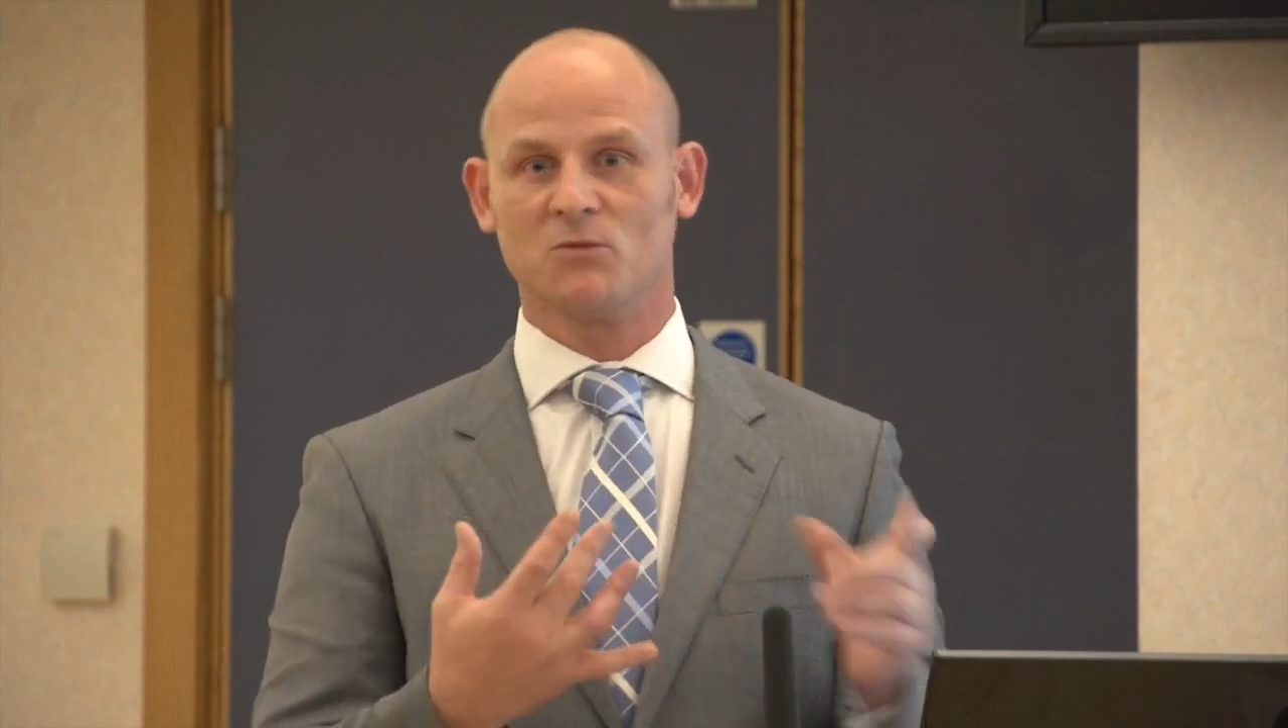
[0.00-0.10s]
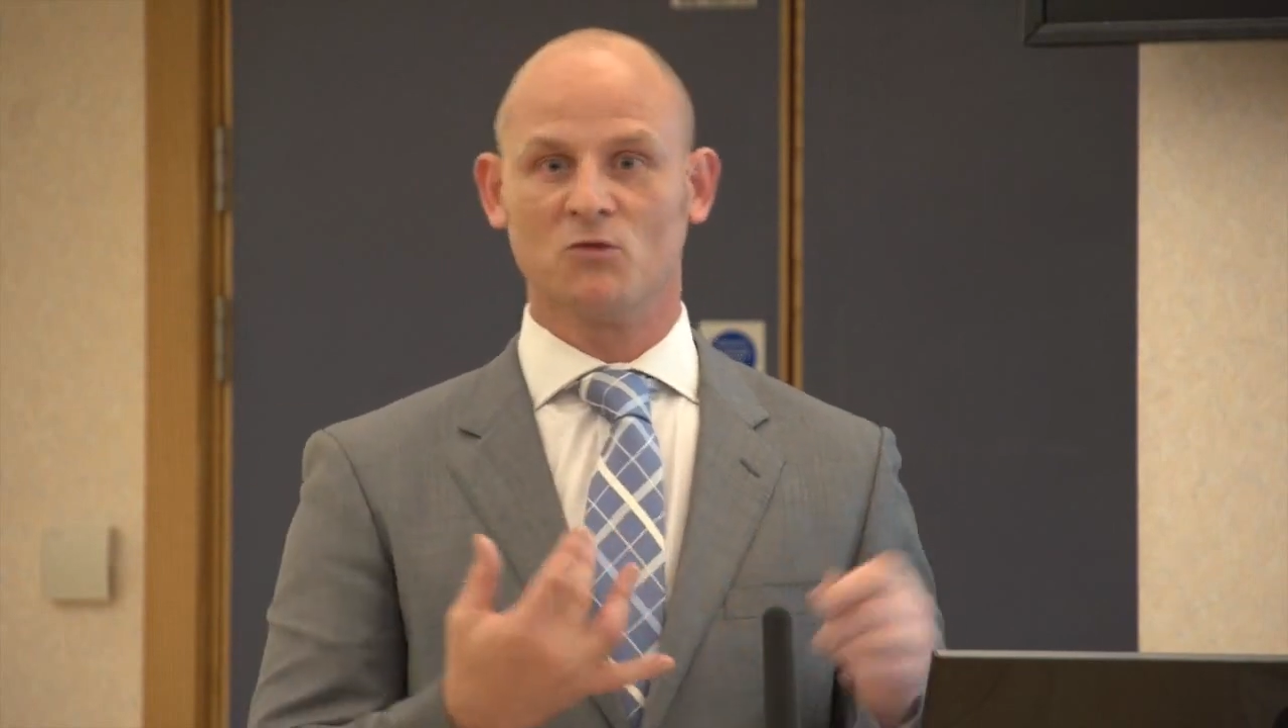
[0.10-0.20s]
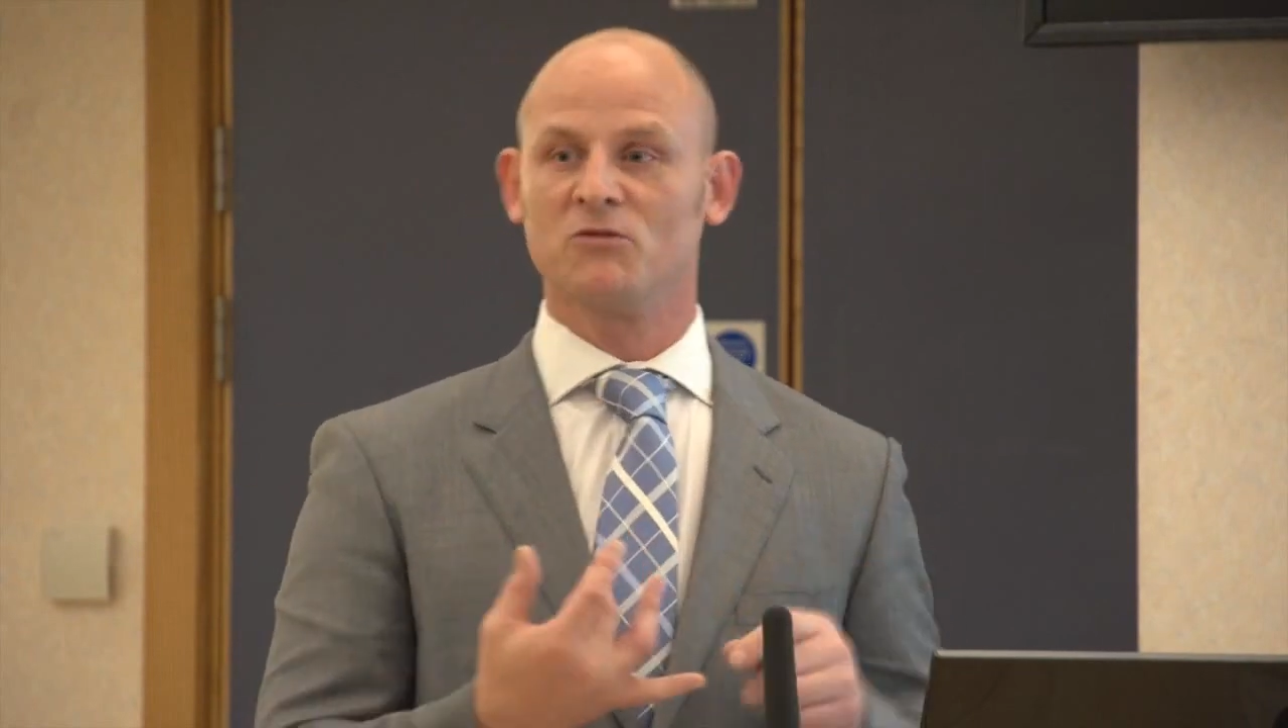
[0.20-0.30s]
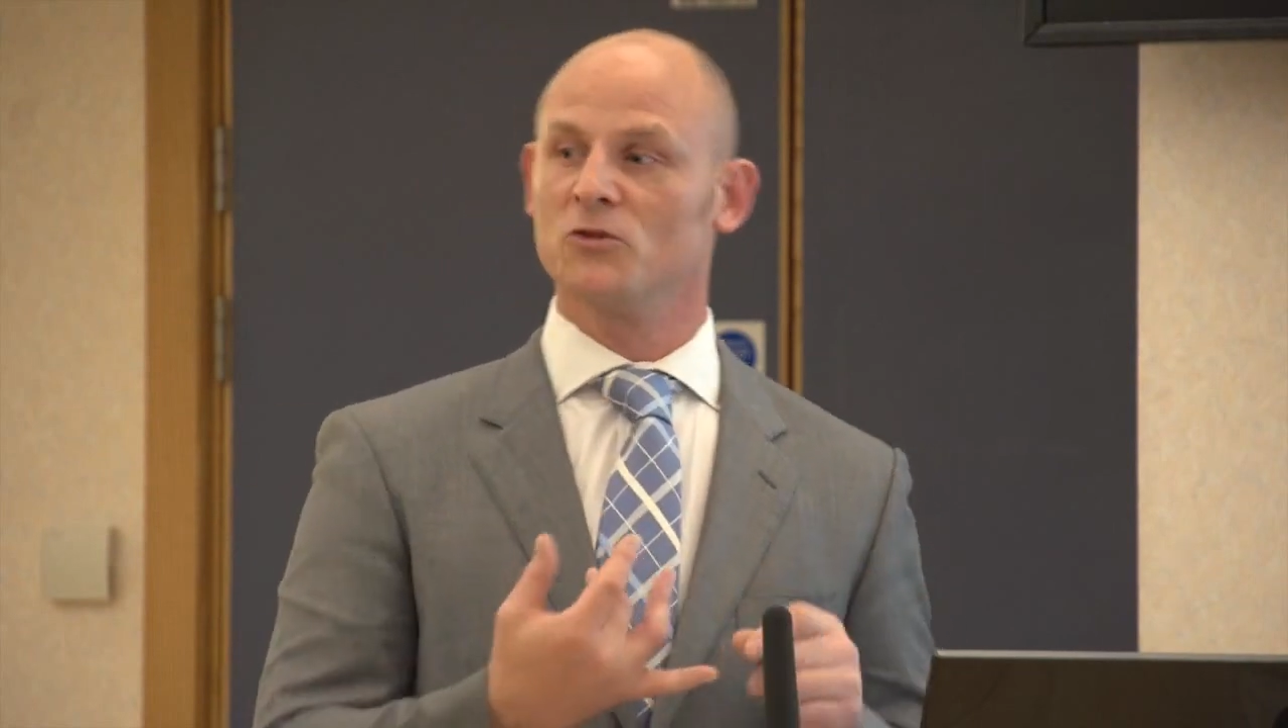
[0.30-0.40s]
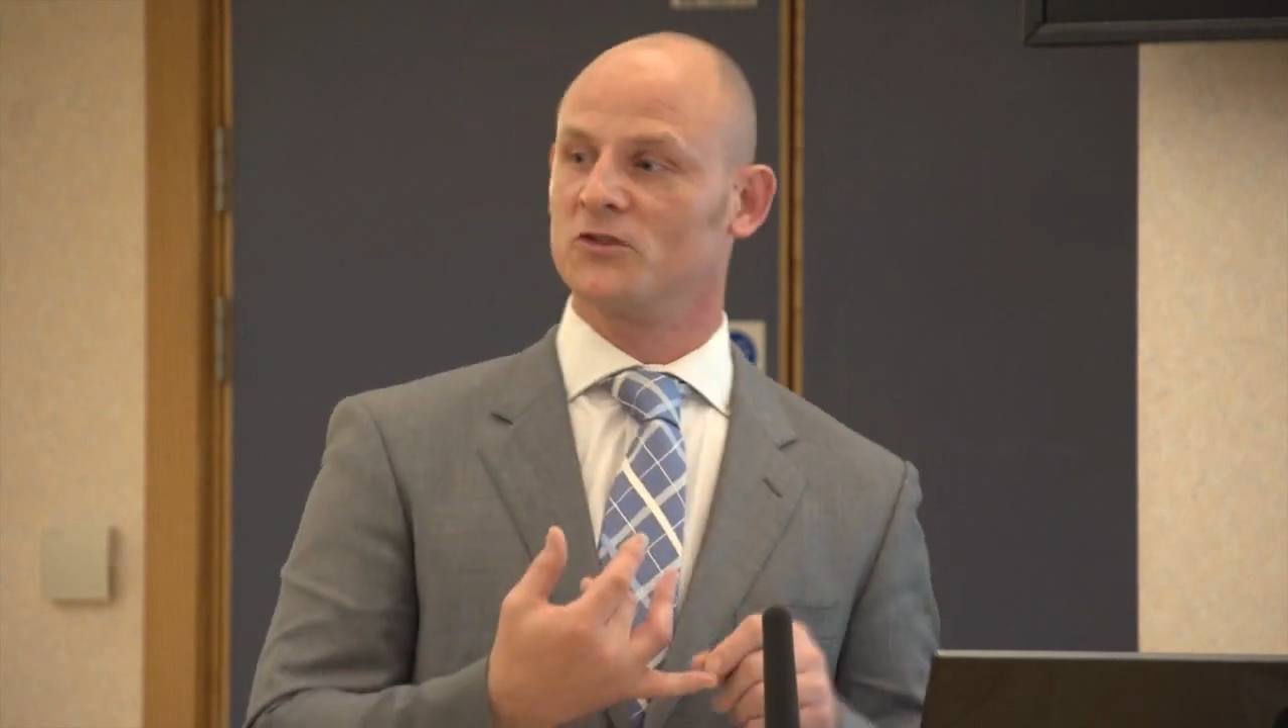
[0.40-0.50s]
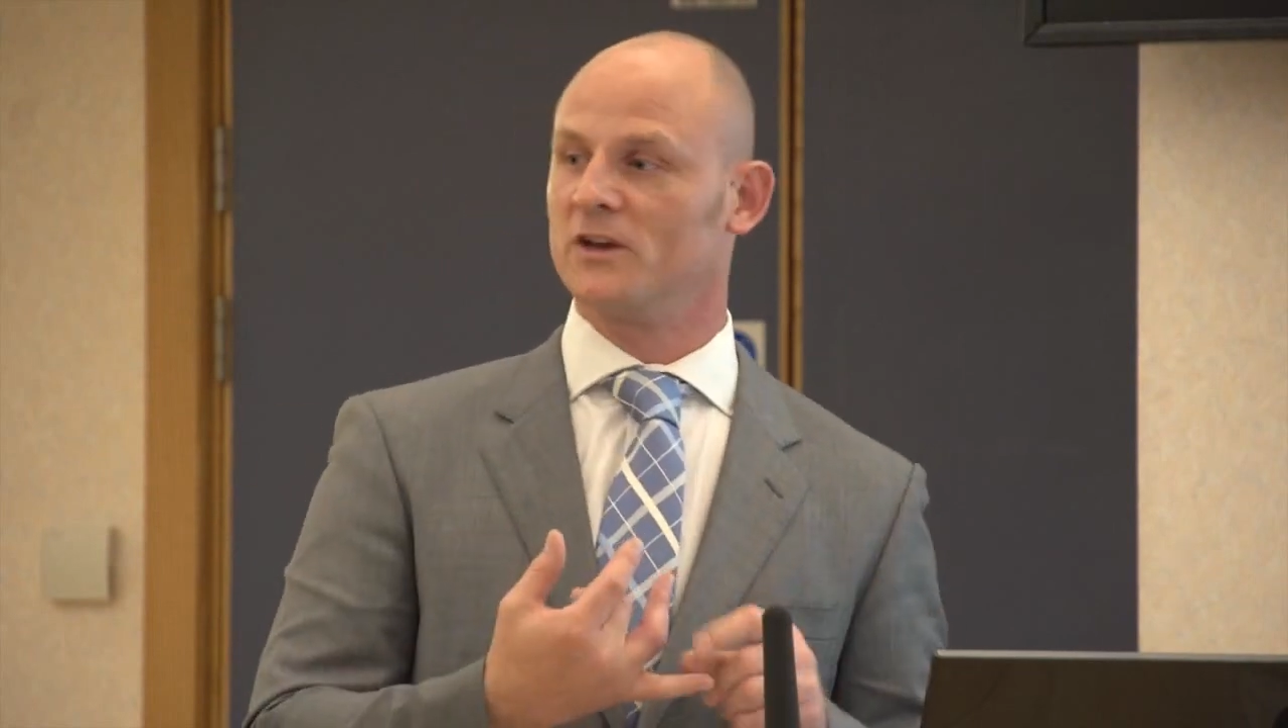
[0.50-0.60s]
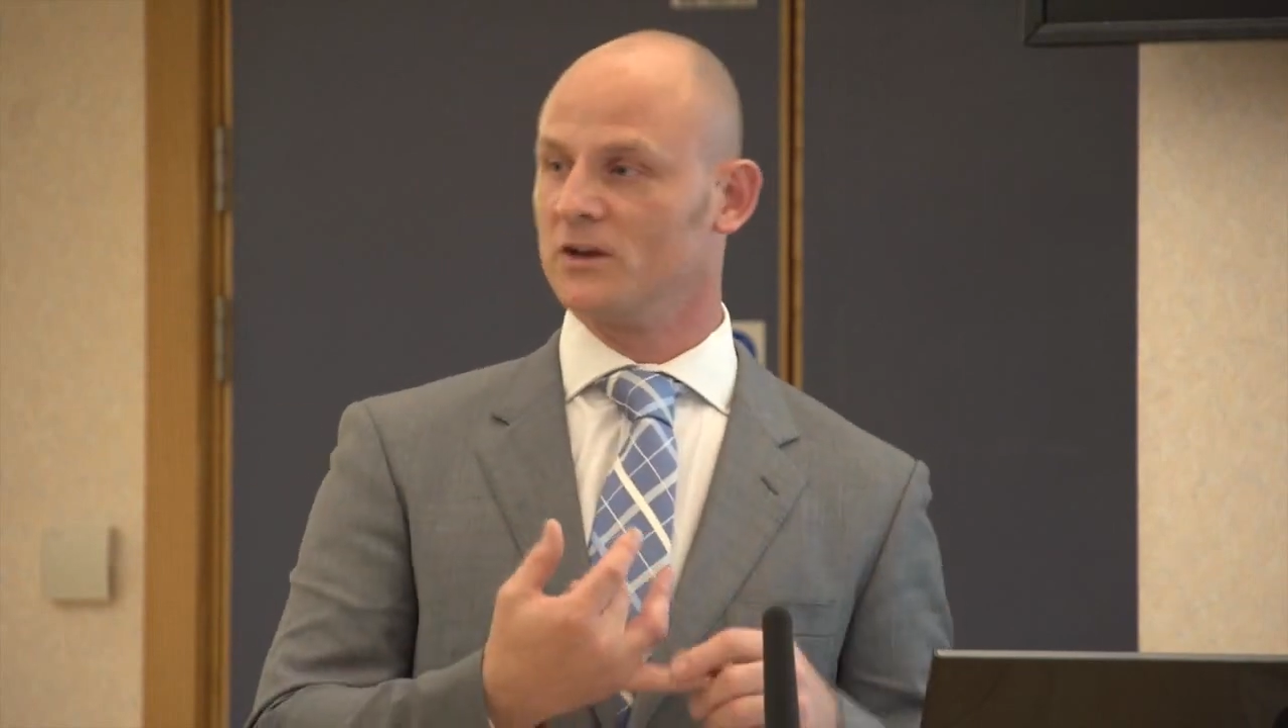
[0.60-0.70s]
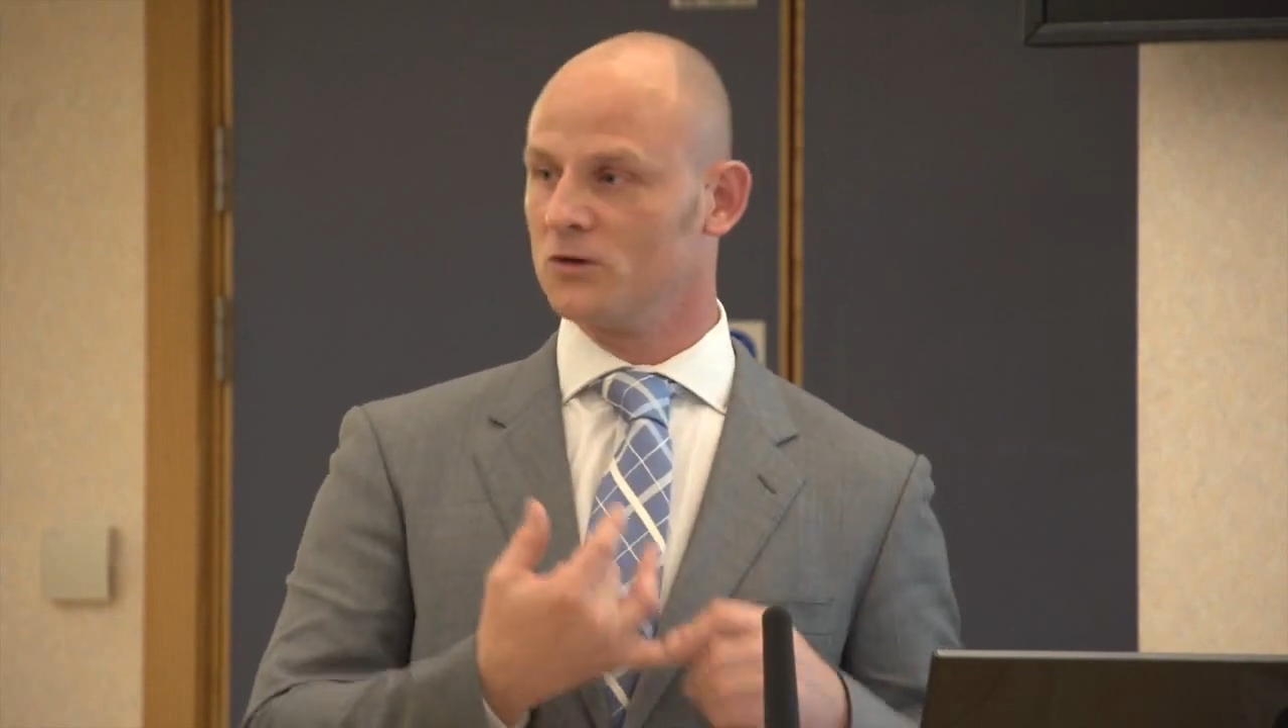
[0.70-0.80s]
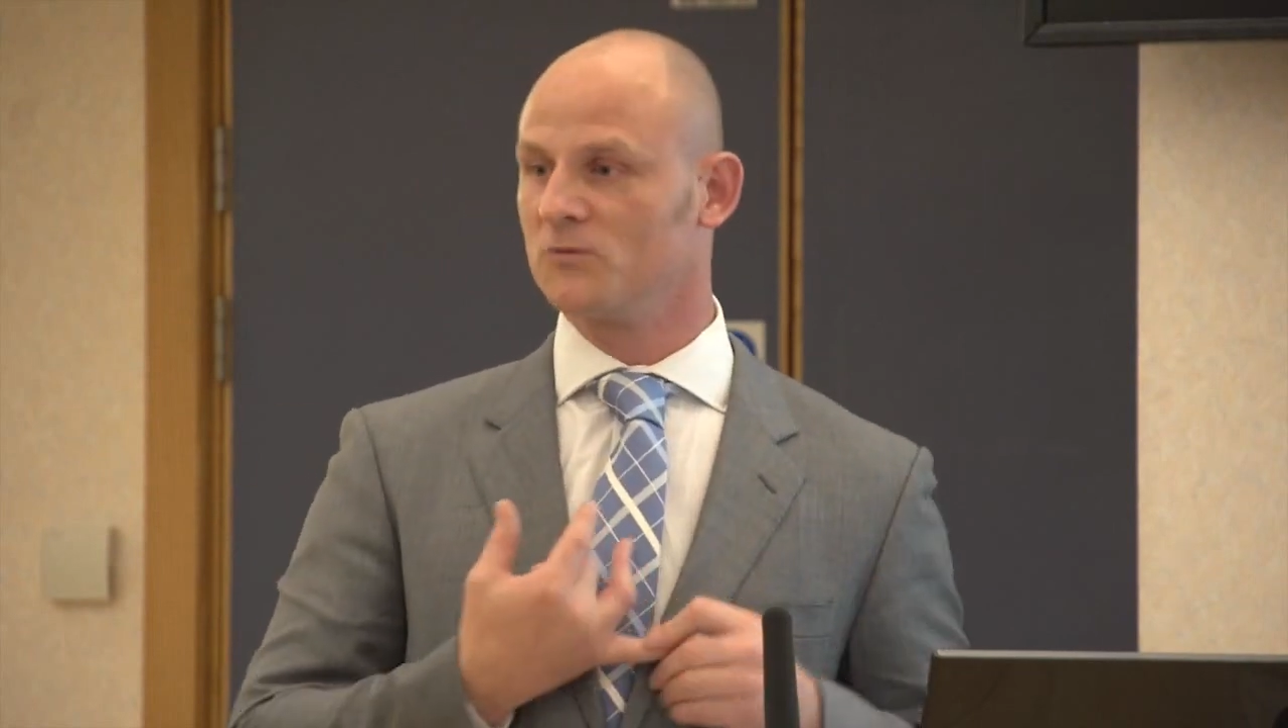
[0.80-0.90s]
unfortunately you can